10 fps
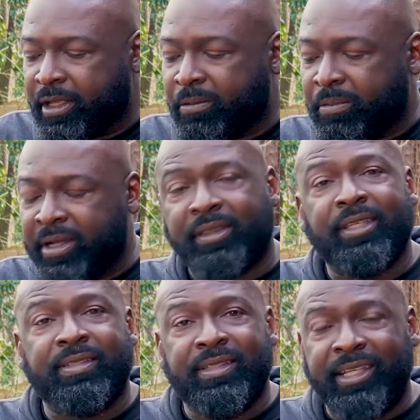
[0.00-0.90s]
With the
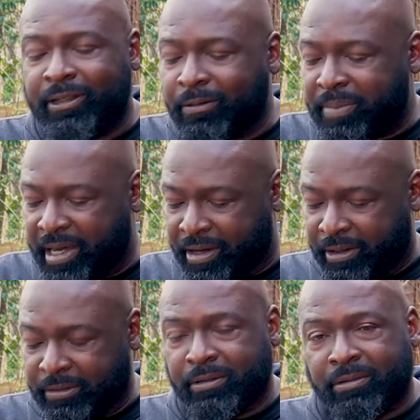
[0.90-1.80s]
single
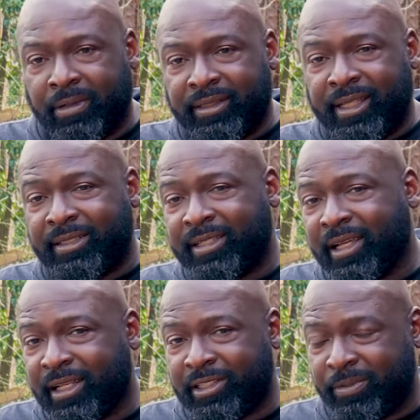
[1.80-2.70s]
barrel, what they
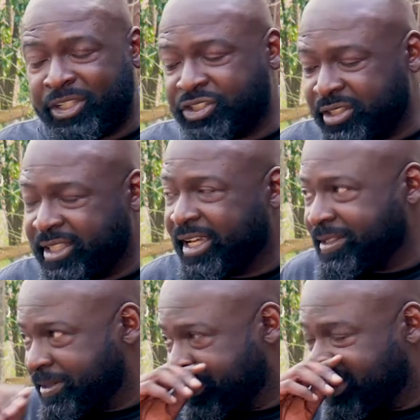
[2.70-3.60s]
tell us we should get.
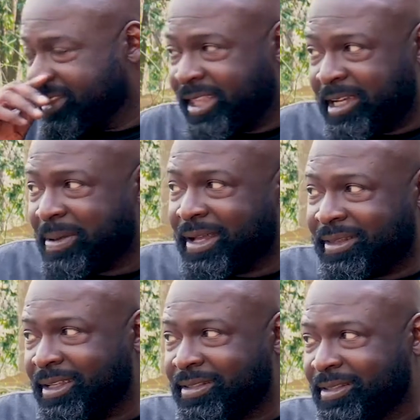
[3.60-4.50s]
So think about
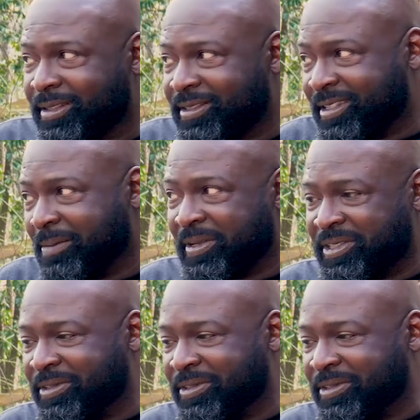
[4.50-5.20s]
this, Simp, as you